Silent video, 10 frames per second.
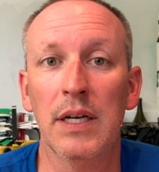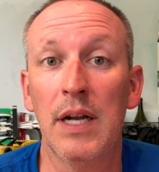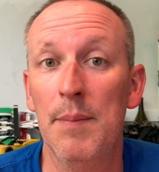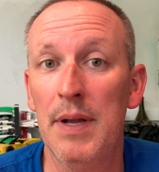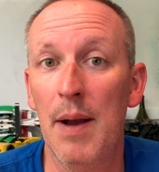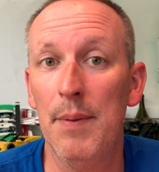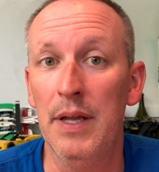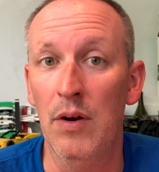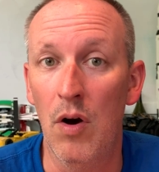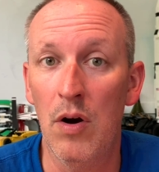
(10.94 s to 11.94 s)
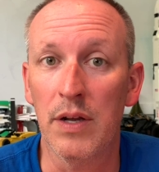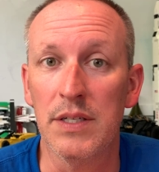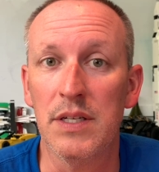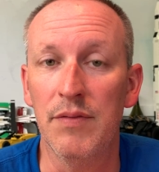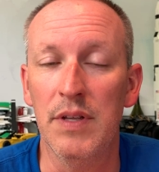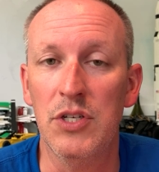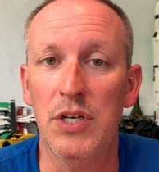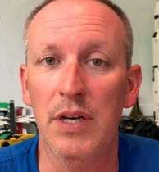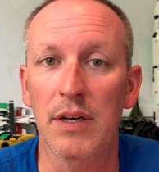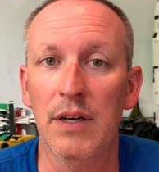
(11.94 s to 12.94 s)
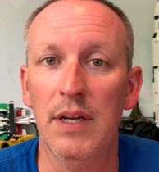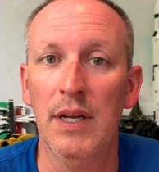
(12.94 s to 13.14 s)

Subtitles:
coming up in August of this year.